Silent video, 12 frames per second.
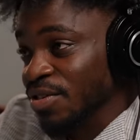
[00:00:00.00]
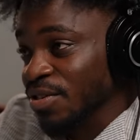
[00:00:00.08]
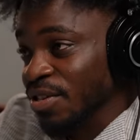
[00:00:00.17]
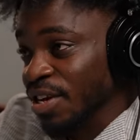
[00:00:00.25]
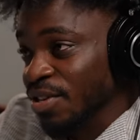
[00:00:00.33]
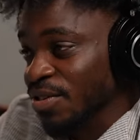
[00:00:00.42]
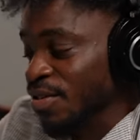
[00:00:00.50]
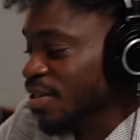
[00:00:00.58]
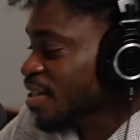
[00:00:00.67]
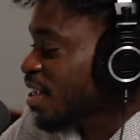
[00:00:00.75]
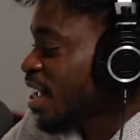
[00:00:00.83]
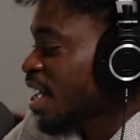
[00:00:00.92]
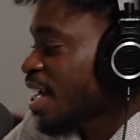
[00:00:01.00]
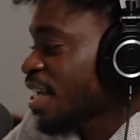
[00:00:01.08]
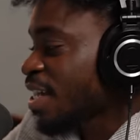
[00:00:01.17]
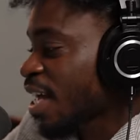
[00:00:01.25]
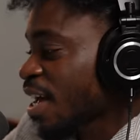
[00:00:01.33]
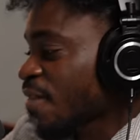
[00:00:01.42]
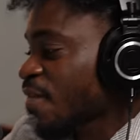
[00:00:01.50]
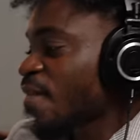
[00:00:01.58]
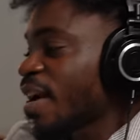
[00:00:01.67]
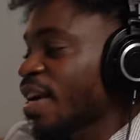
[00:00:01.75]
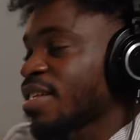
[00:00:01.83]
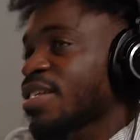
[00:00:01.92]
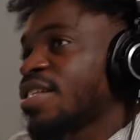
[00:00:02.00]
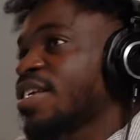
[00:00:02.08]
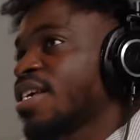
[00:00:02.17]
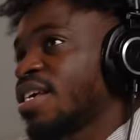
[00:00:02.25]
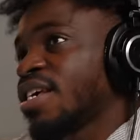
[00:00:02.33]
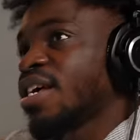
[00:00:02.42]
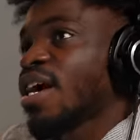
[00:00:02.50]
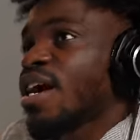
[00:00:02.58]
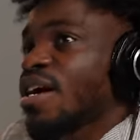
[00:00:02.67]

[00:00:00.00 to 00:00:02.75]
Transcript: collectors, they are finally